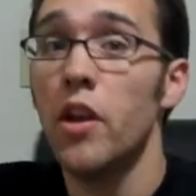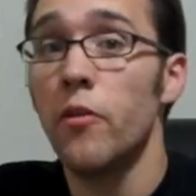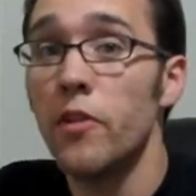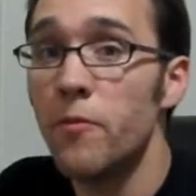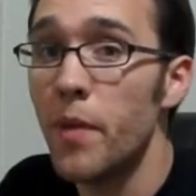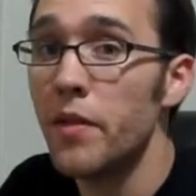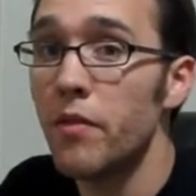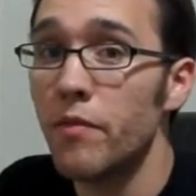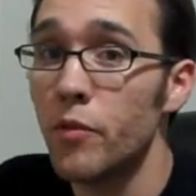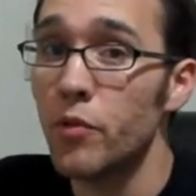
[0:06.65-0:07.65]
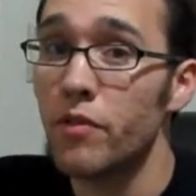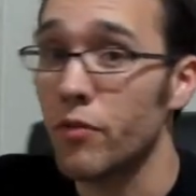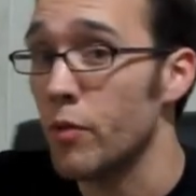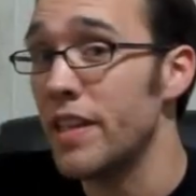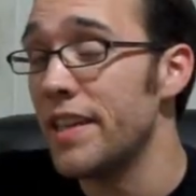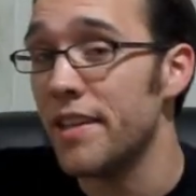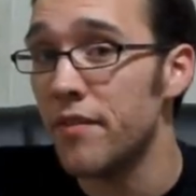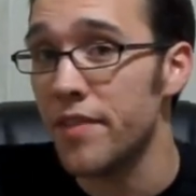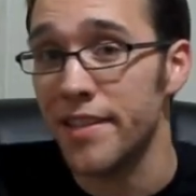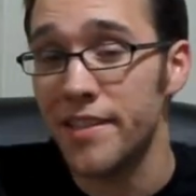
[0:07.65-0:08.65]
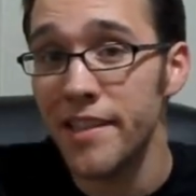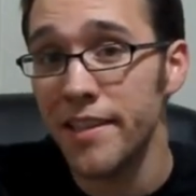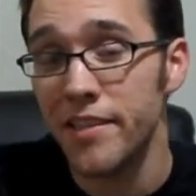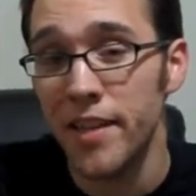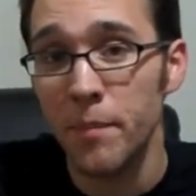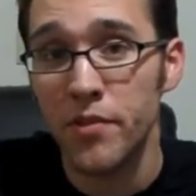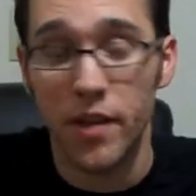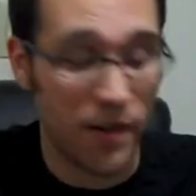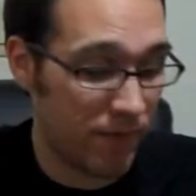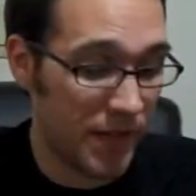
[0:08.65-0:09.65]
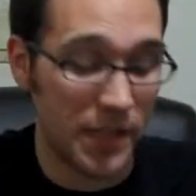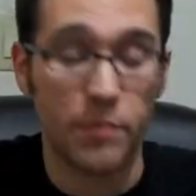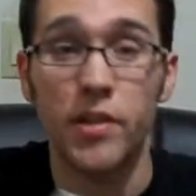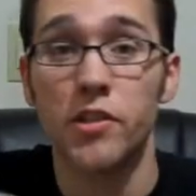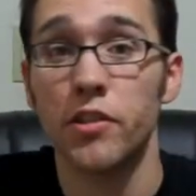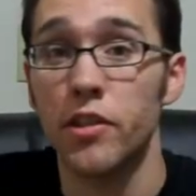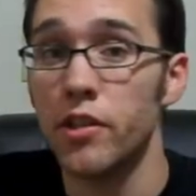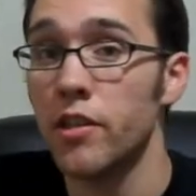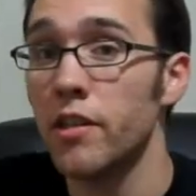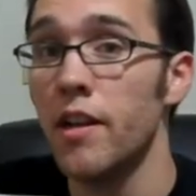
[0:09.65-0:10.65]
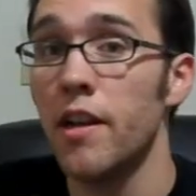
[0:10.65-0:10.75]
We've been through three of the six steps of the depression cure